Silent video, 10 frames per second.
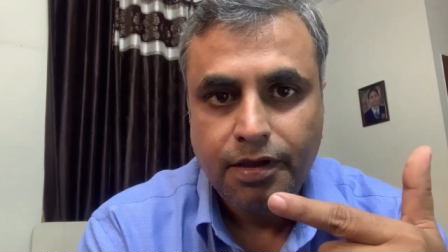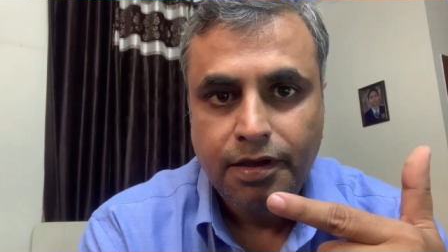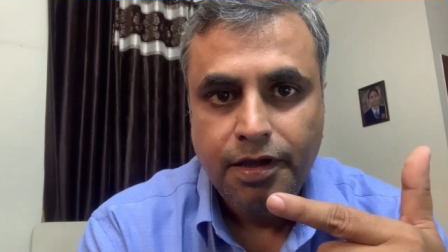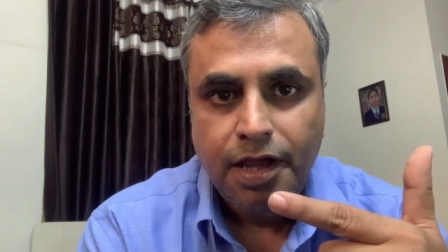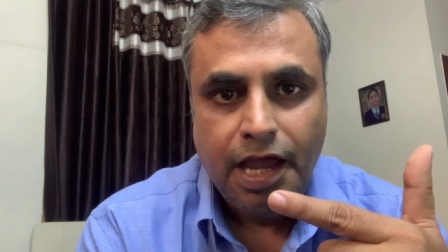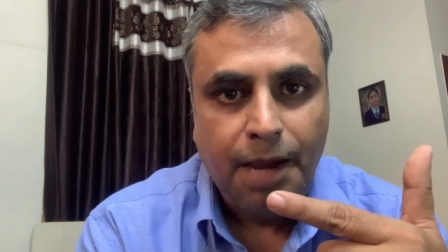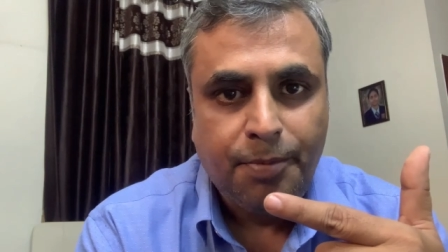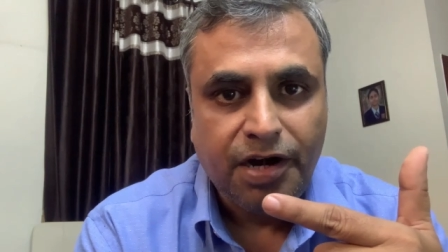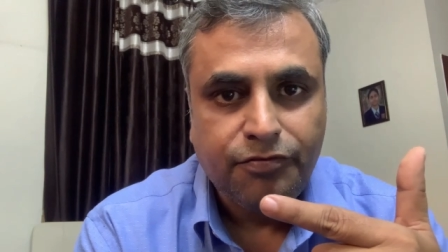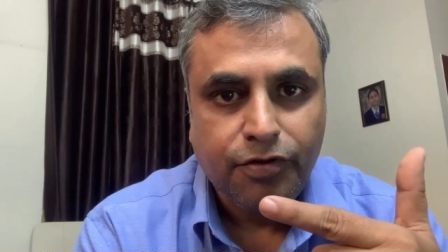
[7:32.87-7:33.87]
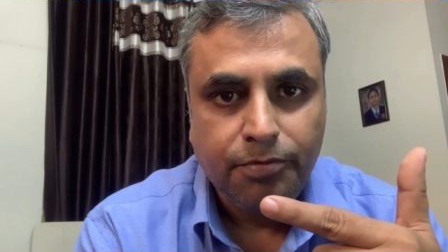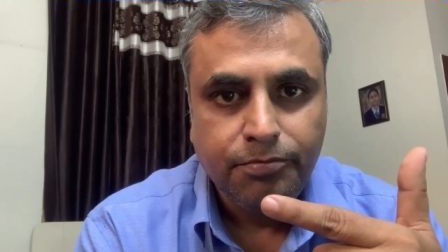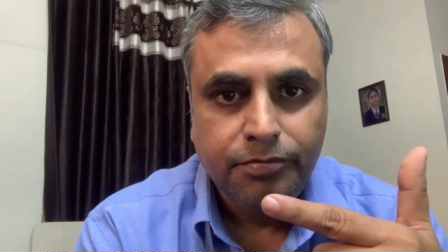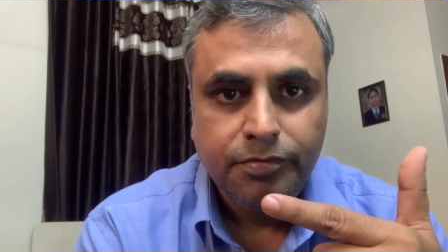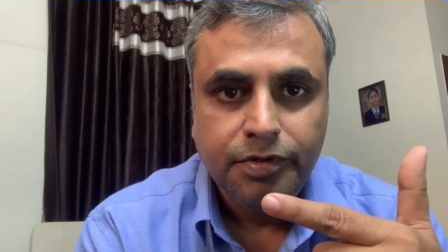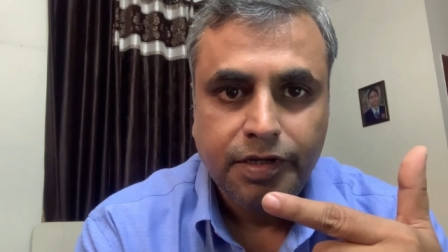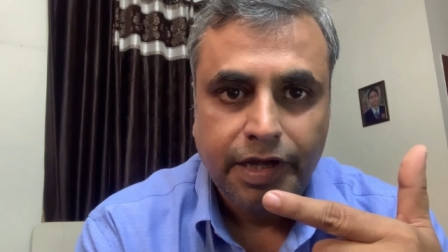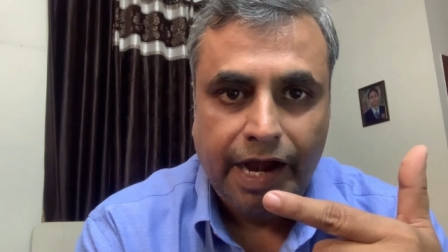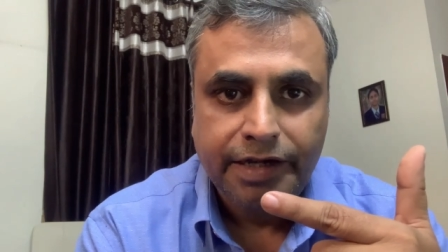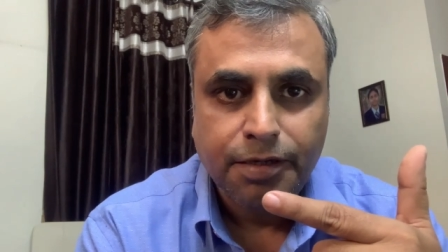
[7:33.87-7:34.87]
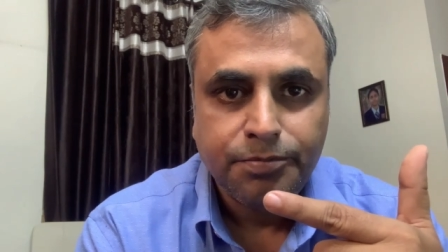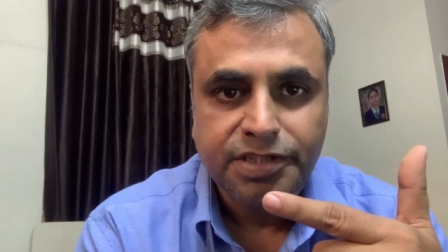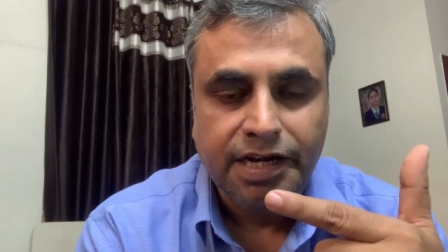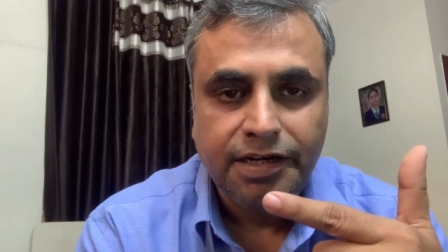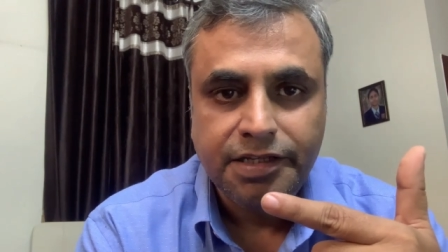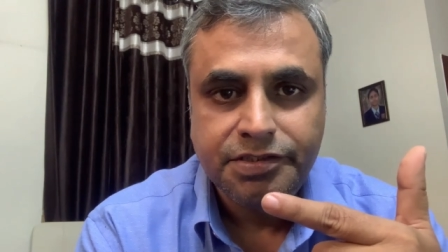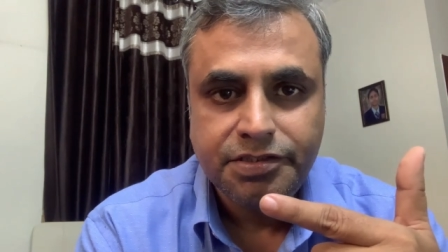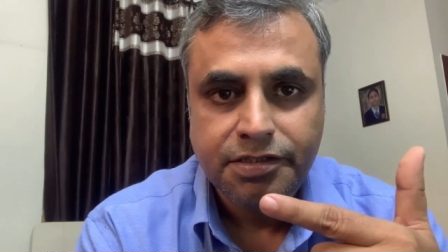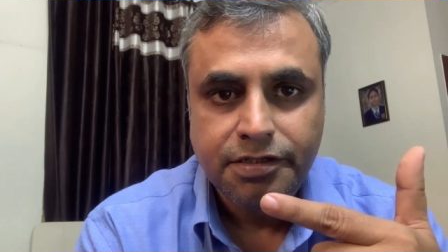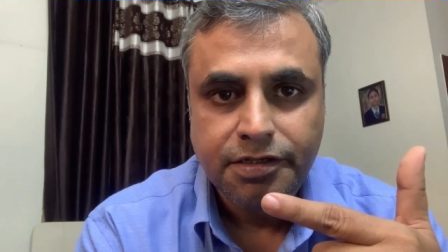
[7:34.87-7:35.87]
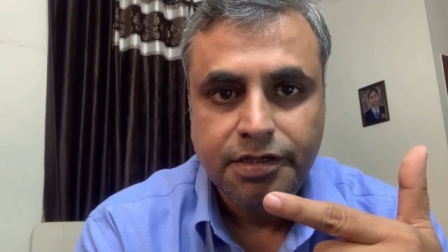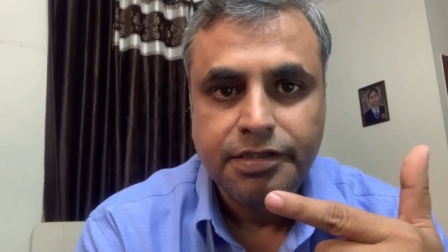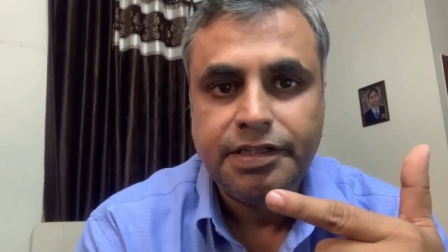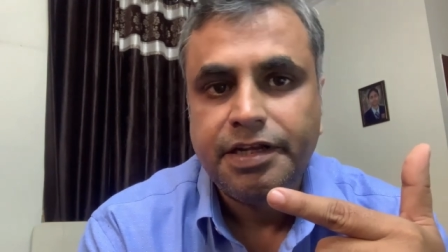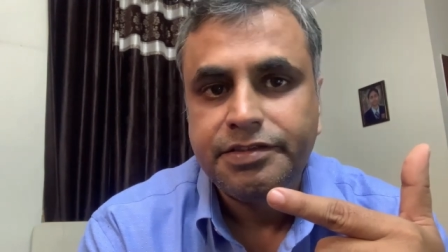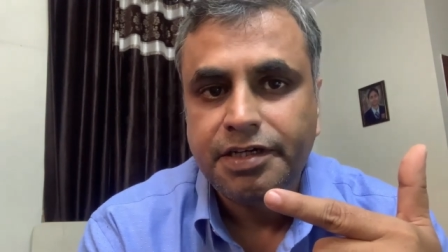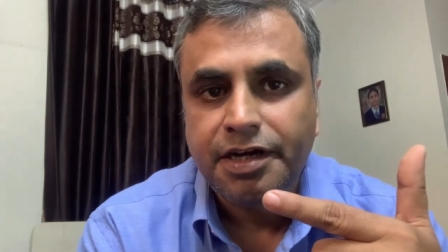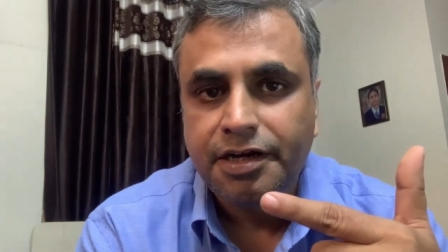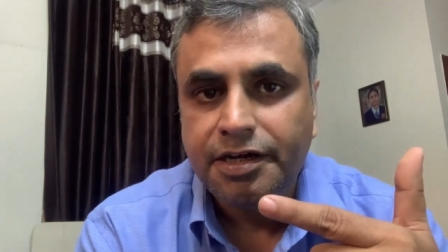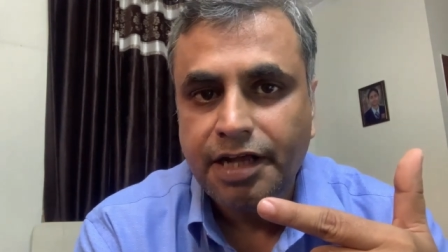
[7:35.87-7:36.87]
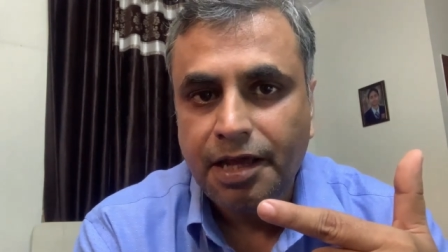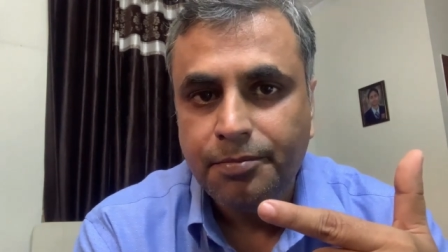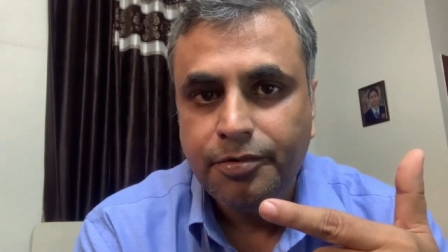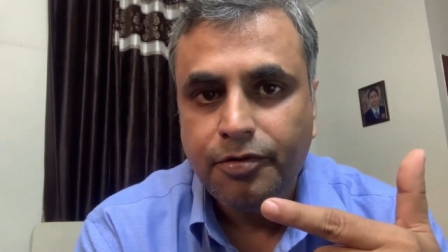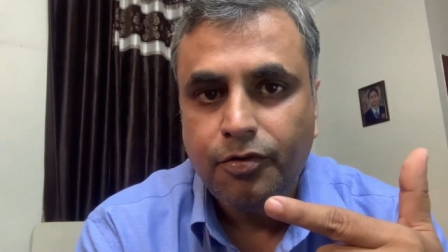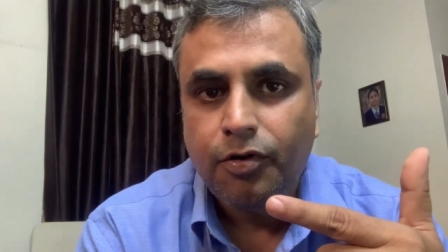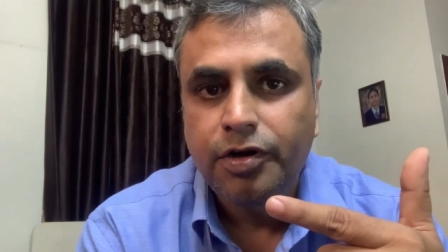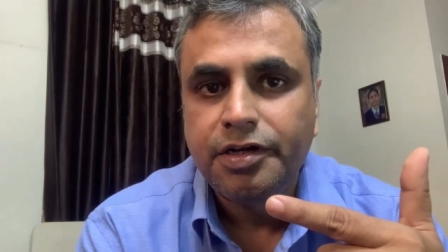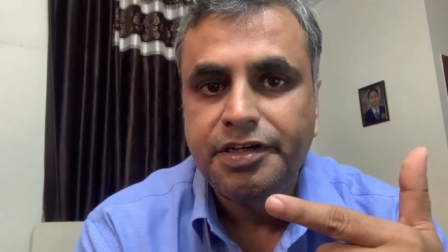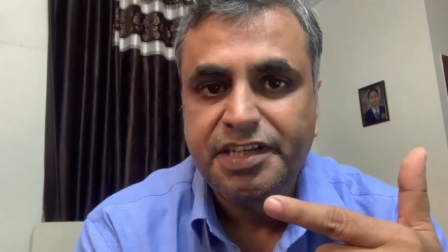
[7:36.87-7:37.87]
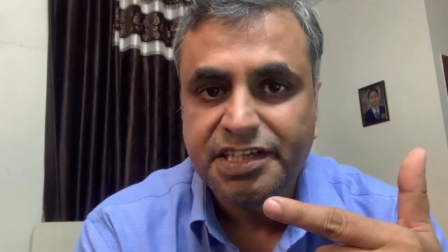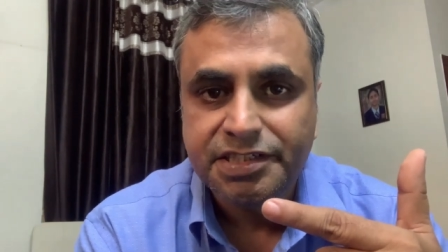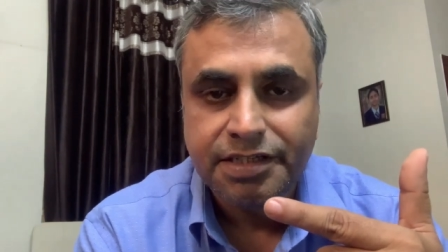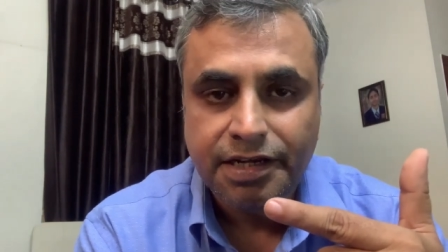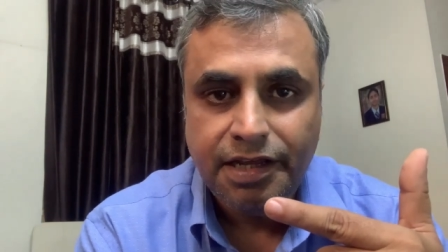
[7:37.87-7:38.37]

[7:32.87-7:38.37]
Apart from atoms and list, there is a data type called dictionary.